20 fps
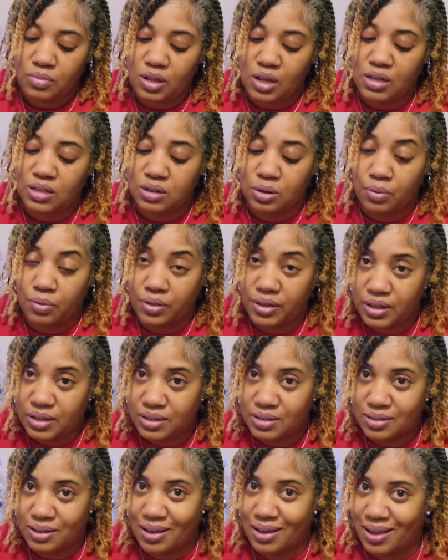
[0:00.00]
So
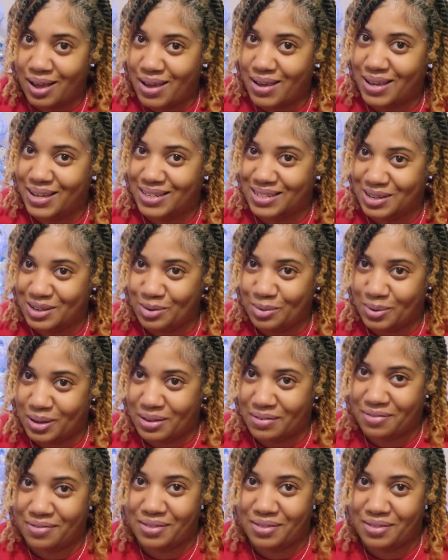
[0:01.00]
this I can deal with.